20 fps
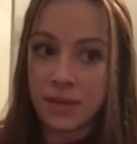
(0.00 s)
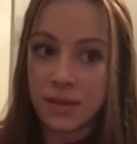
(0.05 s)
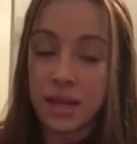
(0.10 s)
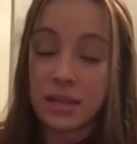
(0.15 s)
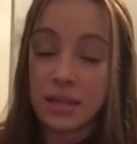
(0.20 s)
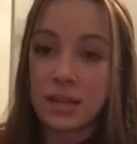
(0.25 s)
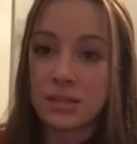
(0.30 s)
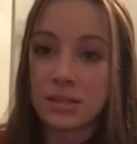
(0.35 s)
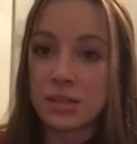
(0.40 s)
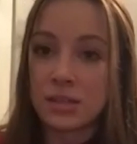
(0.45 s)
I
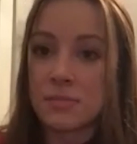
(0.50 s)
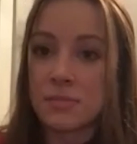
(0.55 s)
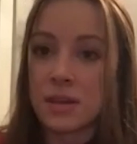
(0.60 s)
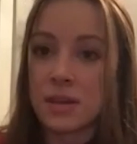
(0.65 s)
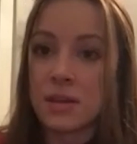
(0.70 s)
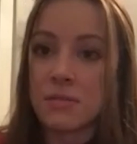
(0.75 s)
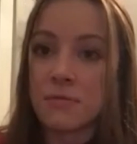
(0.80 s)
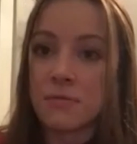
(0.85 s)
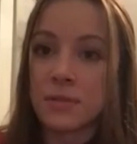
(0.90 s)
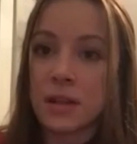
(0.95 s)
think it's gonna
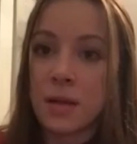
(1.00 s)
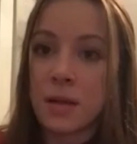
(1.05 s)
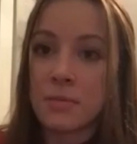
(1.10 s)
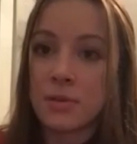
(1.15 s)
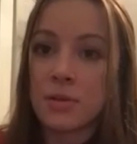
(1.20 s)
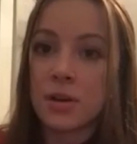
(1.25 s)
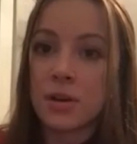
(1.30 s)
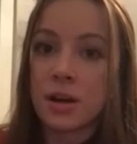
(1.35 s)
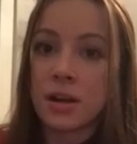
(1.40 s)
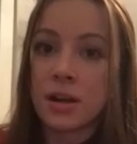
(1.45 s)
be a
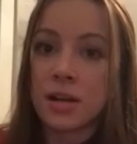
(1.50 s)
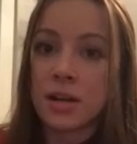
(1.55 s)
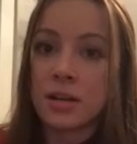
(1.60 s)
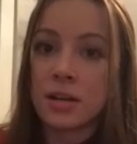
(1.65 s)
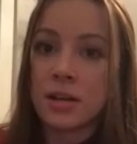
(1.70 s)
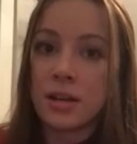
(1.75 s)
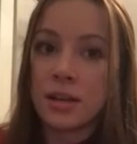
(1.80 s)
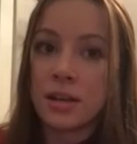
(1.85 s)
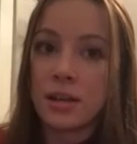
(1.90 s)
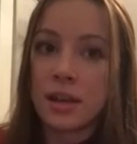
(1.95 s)
phenomenal
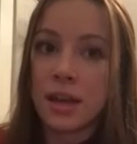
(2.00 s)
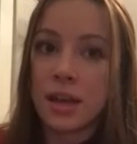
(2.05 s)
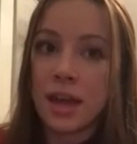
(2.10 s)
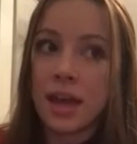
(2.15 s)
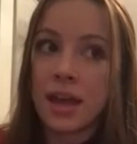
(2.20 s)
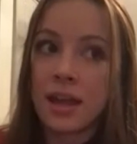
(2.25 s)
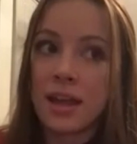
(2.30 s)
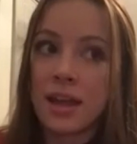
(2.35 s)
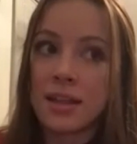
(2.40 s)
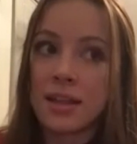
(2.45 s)
card,
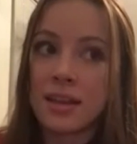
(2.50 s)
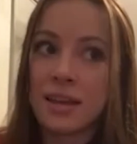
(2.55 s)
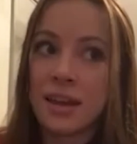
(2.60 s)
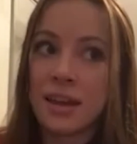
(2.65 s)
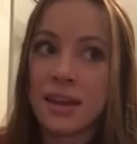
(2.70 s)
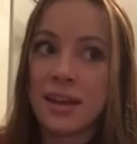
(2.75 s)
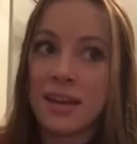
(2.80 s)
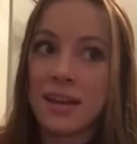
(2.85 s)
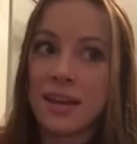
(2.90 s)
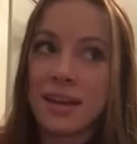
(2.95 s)
and
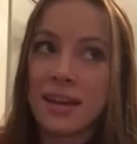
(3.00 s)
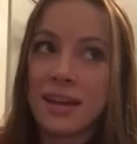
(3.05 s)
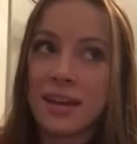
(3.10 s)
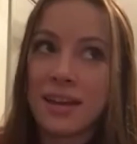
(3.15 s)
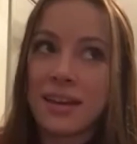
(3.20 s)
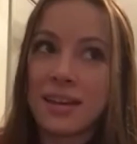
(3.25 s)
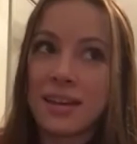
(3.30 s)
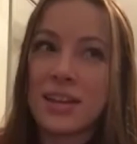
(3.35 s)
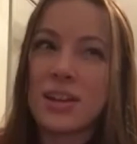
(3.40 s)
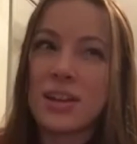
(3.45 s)

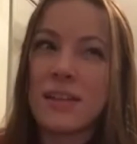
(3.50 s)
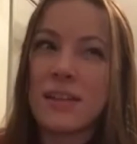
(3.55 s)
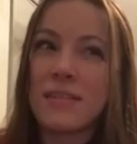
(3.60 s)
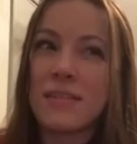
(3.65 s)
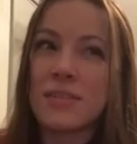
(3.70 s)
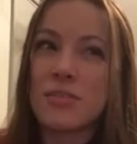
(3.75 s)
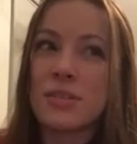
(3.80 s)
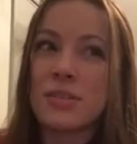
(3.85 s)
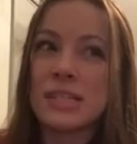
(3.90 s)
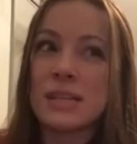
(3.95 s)
you
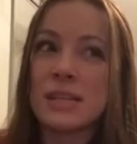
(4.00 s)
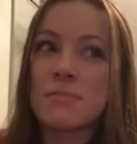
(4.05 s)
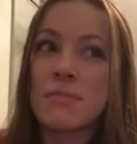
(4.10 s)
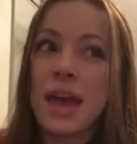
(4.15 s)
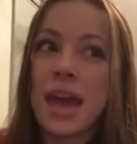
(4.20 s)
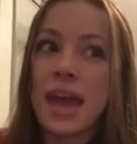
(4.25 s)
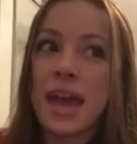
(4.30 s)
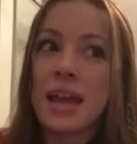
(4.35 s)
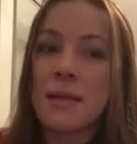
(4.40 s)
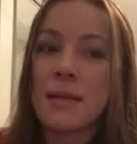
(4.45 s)
know it's in
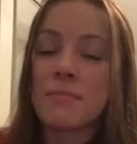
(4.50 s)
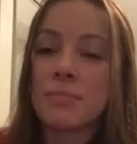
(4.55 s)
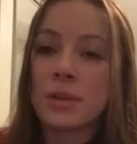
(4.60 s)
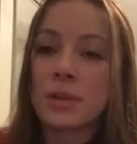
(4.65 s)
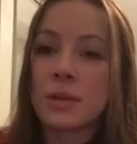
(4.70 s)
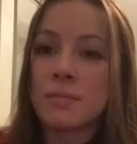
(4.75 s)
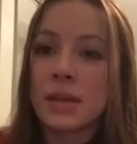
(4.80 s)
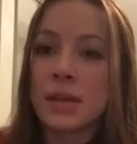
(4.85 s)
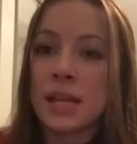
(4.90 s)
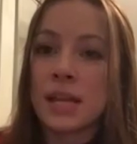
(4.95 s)
May. I'm
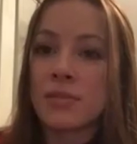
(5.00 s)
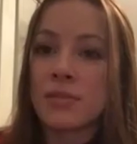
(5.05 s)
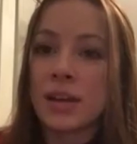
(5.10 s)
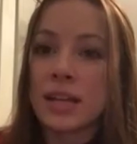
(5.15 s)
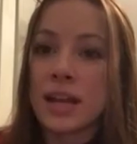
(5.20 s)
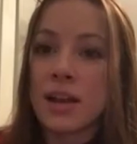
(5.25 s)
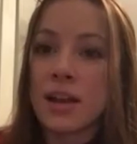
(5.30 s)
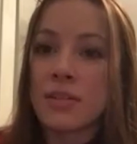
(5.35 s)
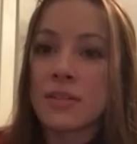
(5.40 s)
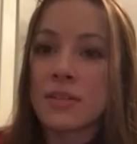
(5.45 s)
competing
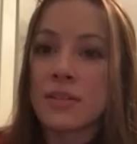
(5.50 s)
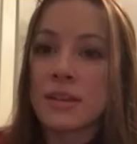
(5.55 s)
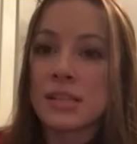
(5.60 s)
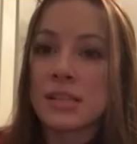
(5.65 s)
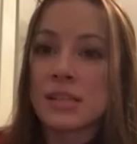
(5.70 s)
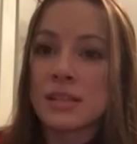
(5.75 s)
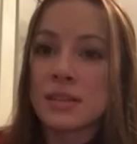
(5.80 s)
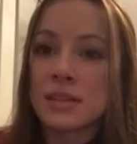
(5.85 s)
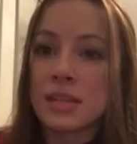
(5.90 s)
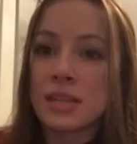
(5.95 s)
right now, then
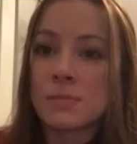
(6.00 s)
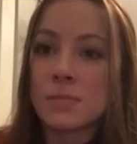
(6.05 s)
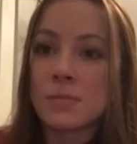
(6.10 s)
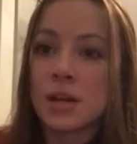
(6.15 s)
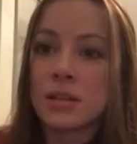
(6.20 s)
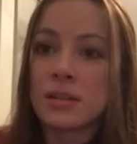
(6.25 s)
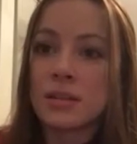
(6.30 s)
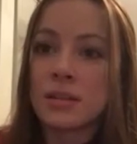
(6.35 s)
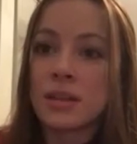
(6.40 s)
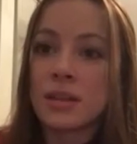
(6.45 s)
this
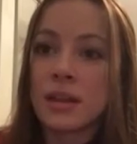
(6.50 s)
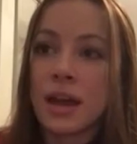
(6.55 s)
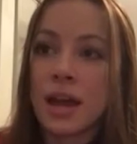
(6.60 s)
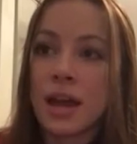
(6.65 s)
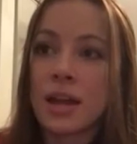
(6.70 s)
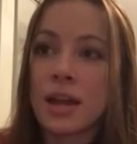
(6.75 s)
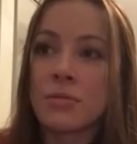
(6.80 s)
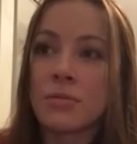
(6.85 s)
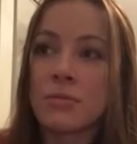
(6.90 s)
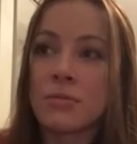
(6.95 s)
month.
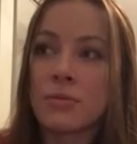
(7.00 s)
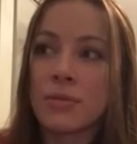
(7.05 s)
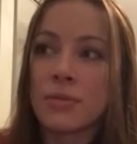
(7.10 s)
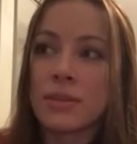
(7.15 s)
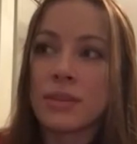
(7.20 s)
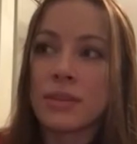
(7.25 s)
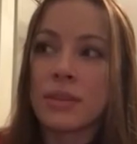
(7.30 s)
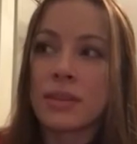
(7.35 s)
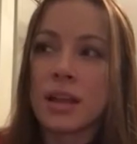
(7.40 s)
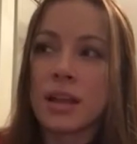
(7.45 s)
I'm
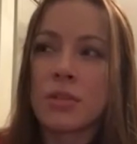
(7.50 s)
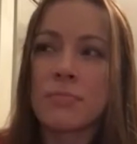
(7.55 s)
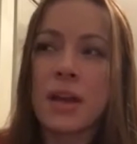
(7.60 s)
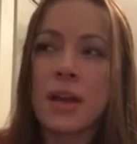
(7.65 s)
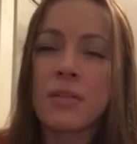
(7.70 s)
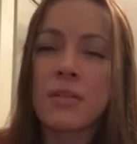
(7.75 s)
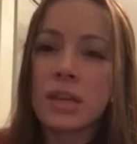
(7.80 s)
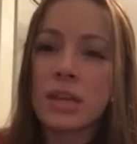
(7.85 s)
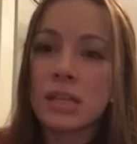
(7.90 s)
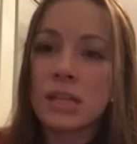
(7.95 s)

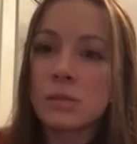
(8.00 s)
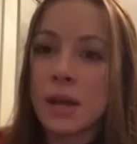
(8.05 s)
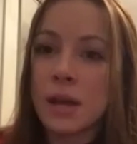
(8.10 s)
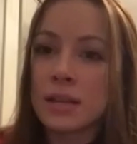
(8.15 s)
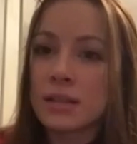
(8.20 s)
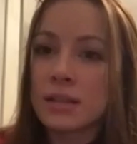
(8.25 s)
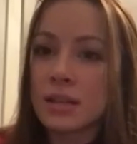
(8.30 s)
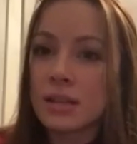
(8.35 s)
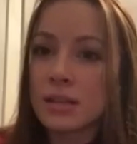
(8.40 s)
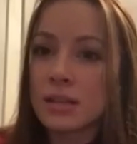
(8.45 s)
not really
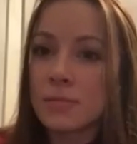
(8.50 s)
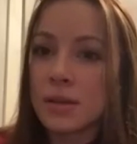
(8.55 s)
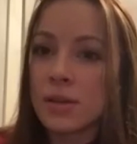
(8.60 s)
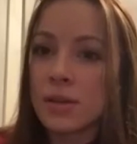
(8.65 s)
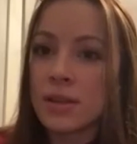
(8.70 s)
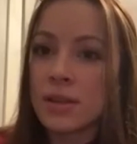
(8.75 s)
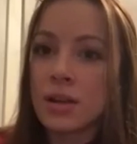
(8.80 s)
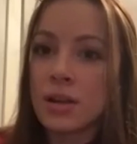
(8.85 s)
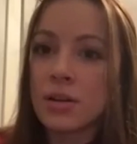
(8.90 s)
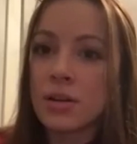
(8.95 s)
expecting to be
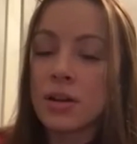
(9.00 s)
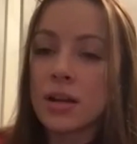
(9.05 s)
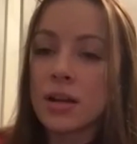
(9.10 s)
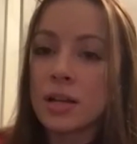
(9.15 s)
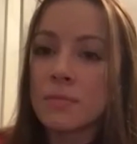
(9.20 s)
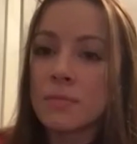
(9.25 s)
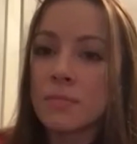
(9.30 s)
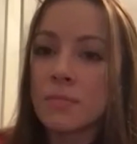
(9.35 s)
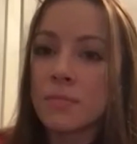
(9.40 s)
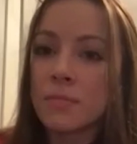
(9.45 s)
on that
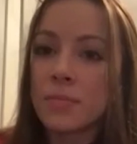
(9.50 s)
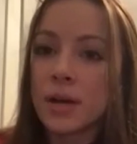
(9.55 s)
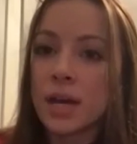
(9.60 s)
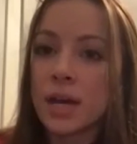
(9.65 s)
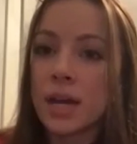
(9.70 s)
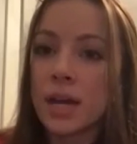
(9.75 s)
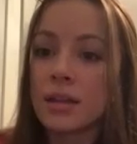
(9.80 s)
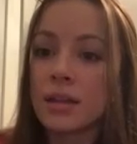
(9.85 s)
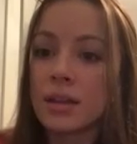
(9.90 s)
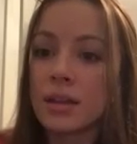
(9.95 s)
card,
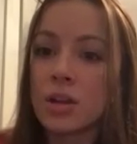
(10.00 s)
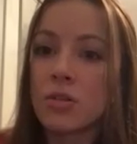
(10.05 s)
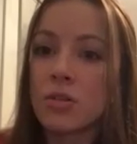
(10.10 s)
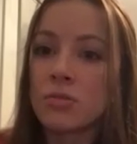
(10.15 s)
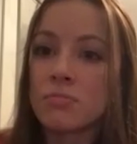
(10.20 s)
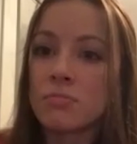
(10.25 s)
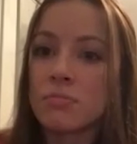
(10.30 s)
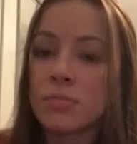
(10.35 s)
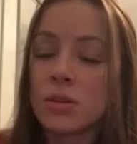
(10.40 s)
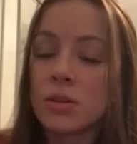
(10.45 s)
but you
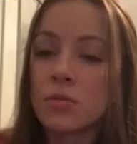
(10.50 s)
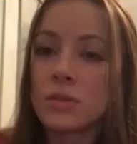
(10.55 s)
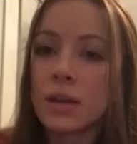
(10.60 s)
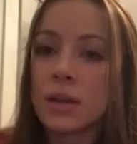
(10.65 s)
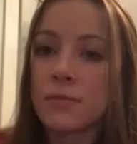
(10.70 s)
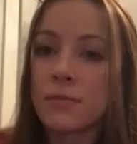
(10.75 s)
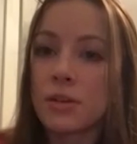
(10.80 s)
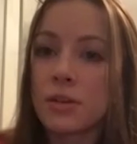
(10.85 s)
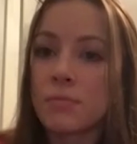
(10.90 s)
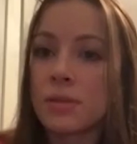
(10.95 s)
know, it would
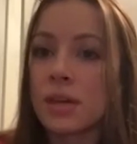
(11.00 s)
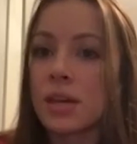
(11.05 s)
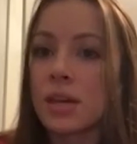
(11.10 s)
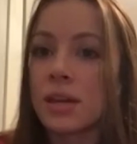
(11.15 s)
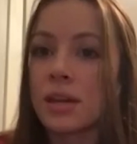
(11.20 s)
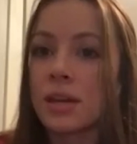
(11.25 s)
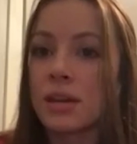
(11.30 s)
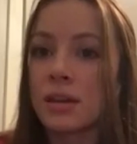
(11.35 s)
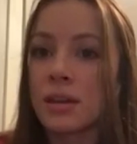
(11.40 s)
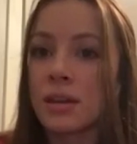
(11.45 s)
definitely
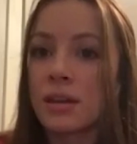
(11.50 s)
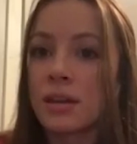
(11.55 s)
be